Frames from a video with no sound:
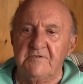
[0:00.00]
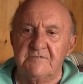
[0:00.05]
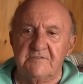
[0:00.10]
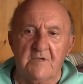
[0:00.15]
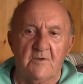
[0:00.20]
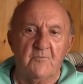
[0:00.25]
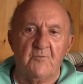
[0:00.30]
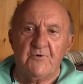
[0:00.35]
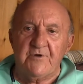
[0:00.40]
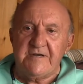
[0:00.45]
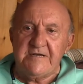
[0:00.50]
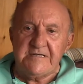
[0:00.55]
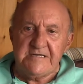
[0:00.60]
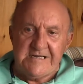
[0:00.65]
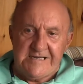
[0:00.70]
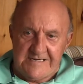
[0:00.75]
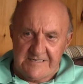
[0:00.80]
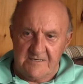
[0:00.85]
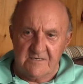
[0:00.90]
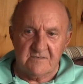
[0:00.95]
submarine
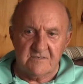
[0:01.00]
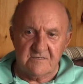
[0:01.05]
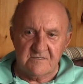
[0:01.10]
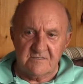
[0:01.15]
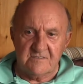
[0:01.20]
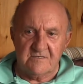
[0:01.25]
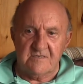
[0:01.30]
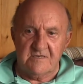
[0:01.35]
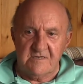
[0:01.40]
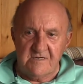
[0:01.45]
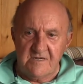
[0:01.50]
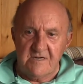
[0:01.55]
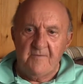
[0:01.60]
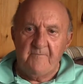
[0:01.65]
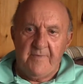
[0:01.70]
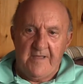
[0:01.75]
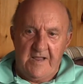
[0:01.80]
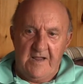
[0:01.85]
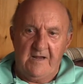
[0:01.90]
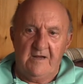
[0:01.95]
tenders in the
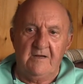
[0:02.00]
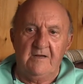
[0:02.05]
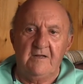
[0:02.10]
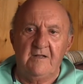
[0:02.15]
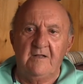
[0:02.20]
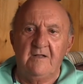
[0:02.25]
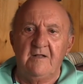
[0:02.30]
bay